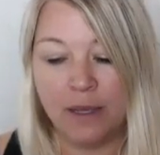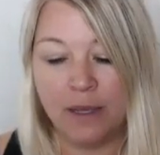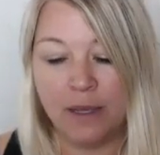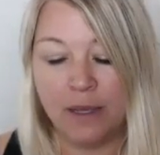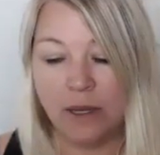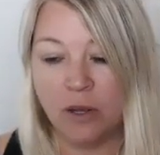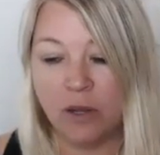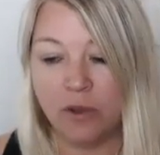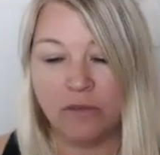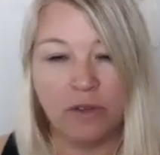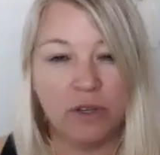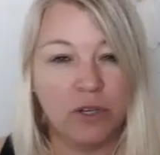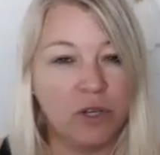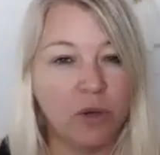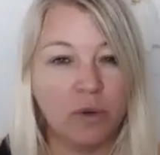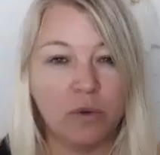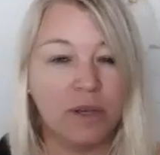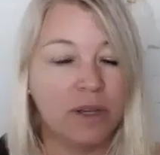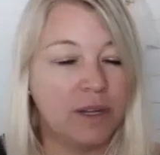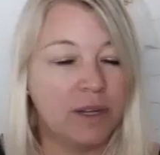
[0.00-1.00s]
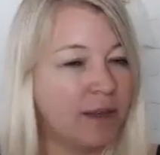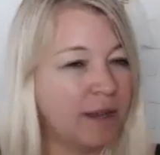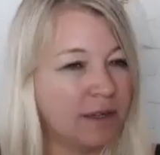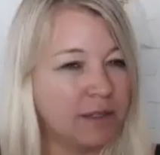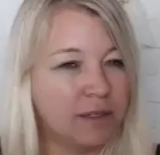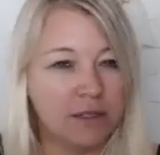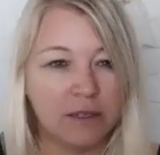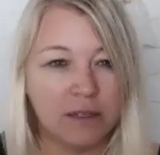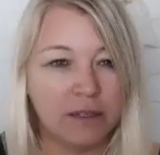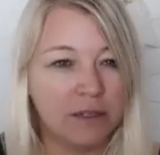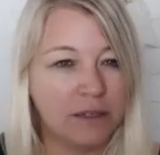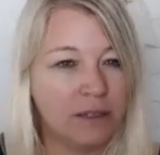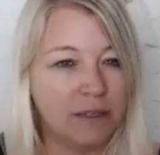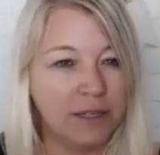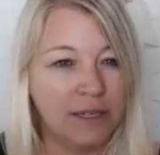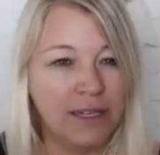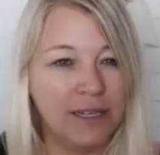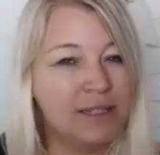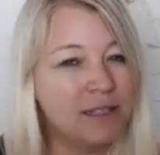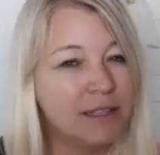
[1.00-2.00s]
you know, if you don't connect
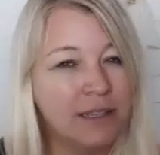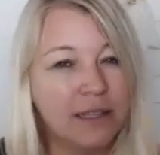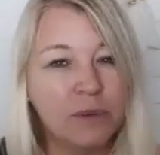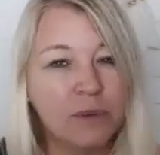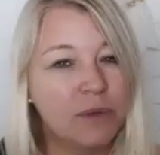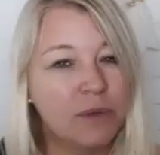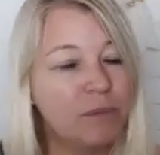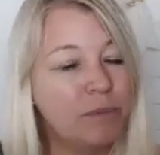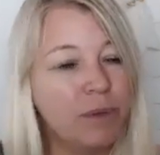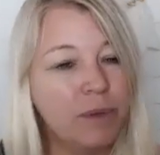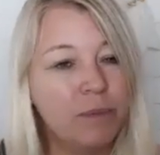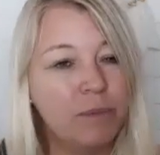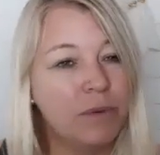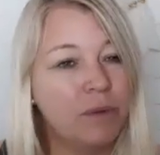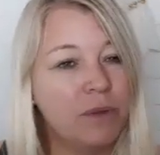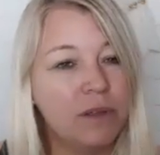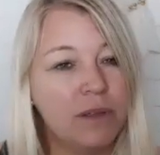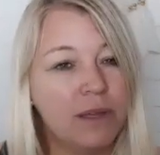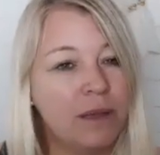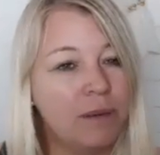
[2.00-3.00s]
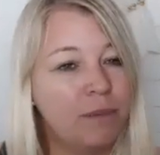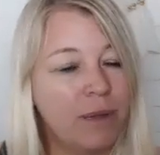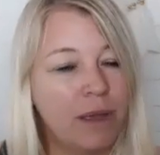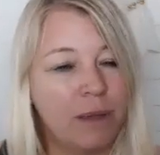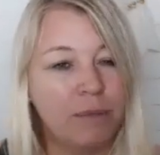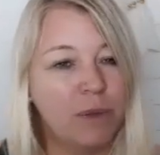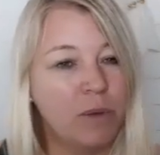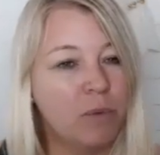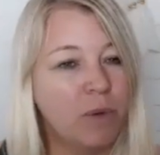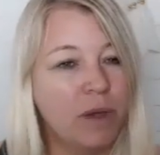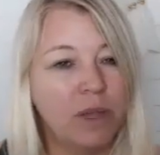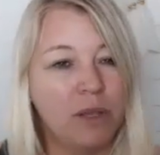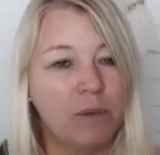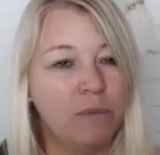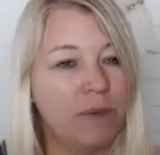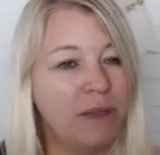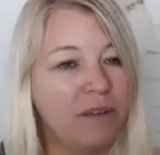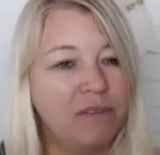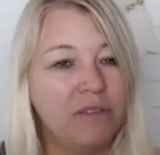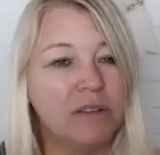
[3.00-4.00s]
easily with people, it might be why you
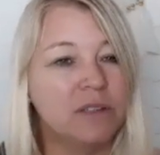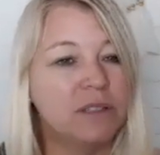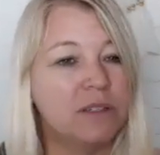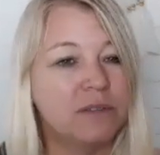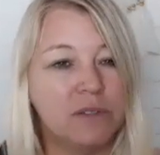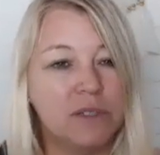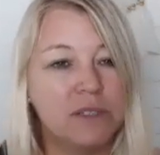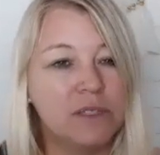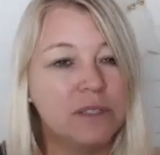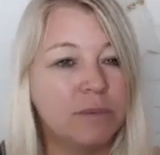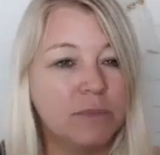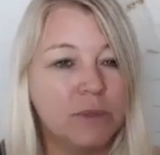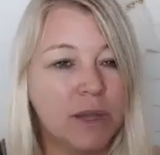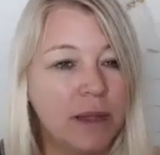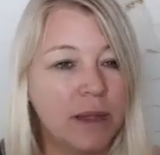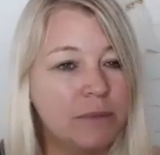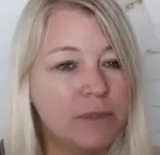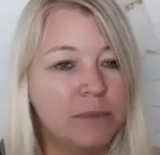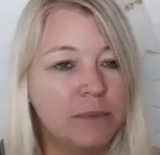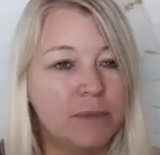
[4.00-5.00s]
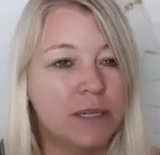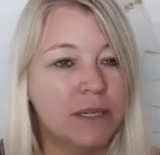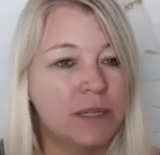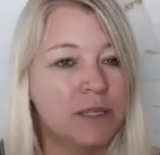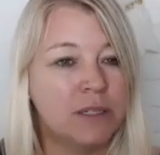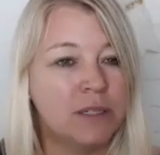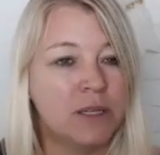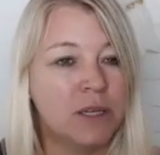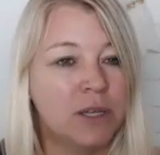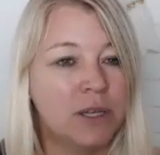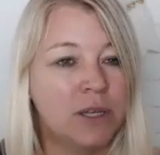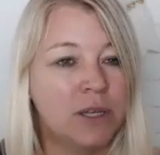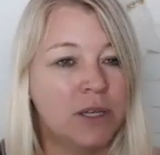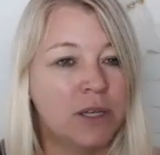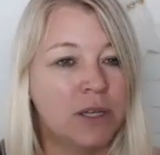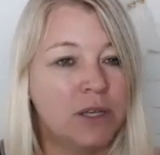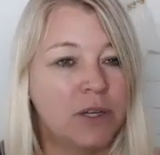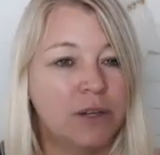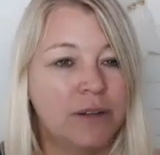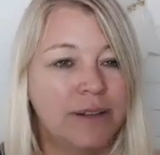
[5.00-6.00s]
may feel different sometimes, because
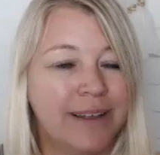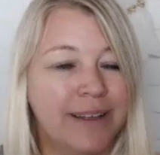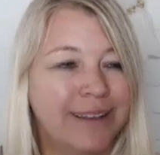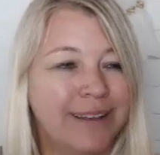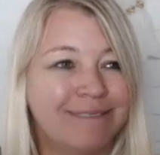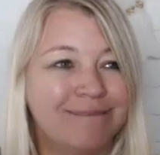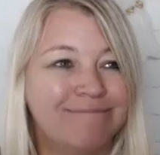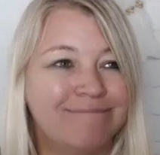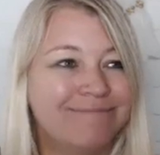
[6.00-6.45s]
you're like,